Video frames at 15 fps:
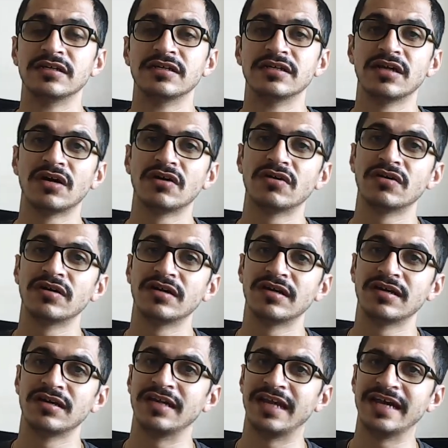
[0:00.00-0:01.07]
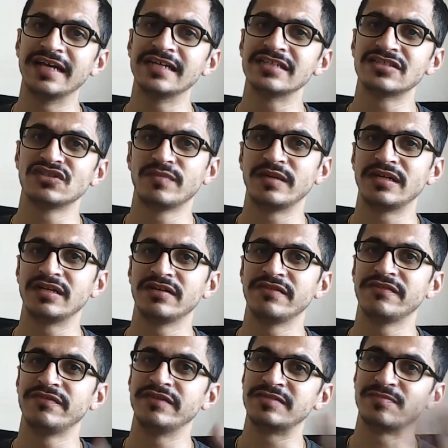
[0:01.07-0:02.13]
Now, lies, no matter
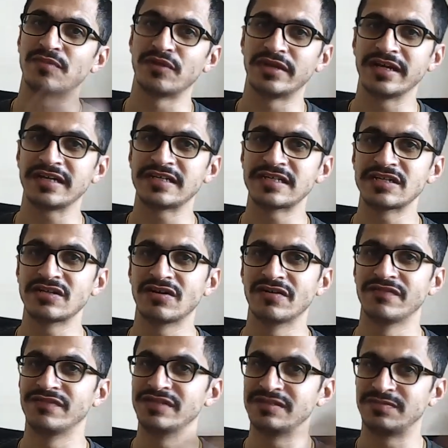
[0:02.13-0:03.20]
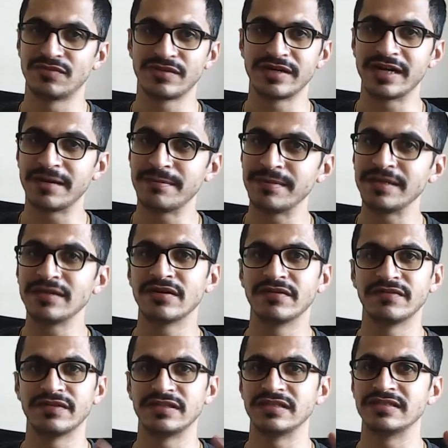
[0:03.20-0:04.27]
if it's protection or if it's programming or
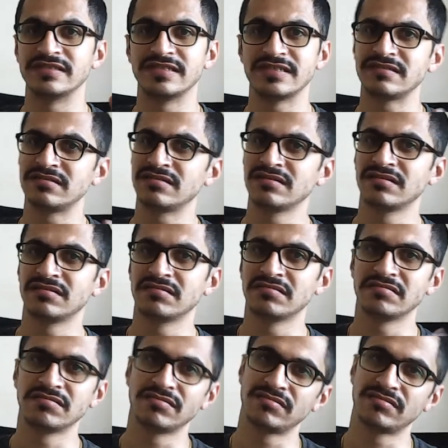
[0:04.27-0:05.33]
if it is just a